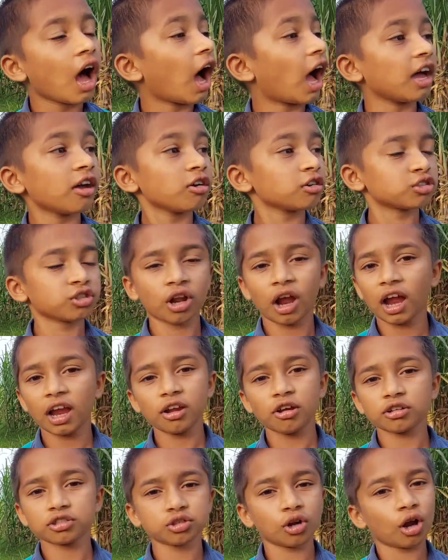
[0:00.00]
I
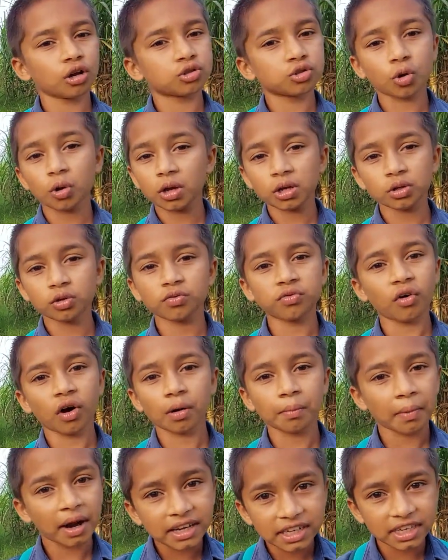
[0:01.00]
was not showing to
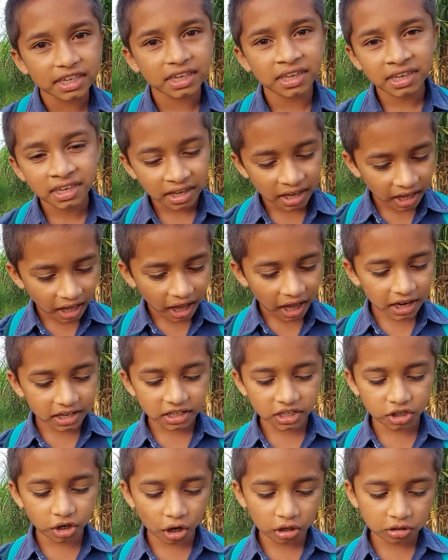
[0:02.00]
for money. I
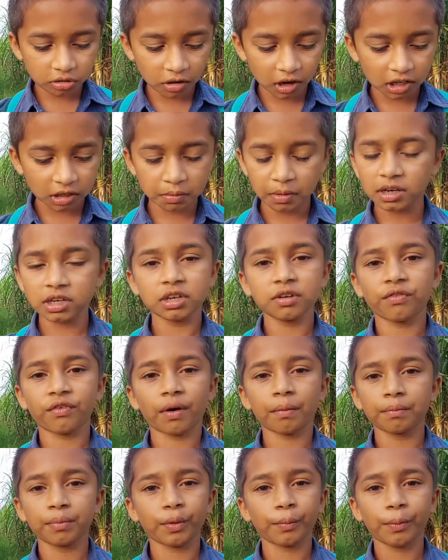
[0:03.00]
did not want money
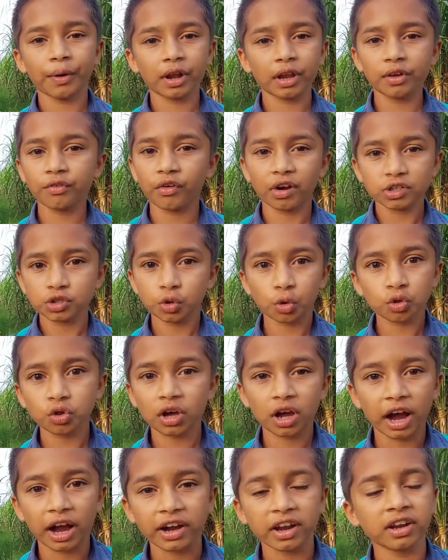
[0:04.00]
from people if I show
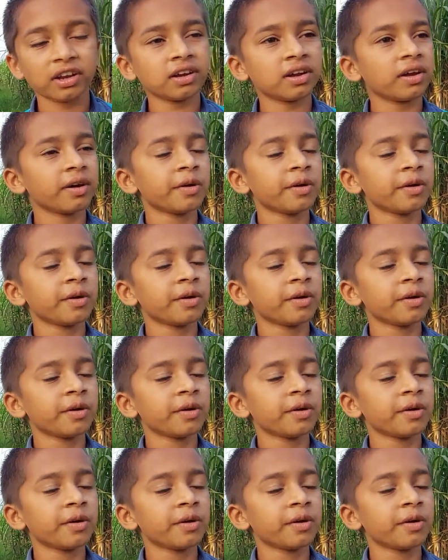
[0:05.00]
the garden.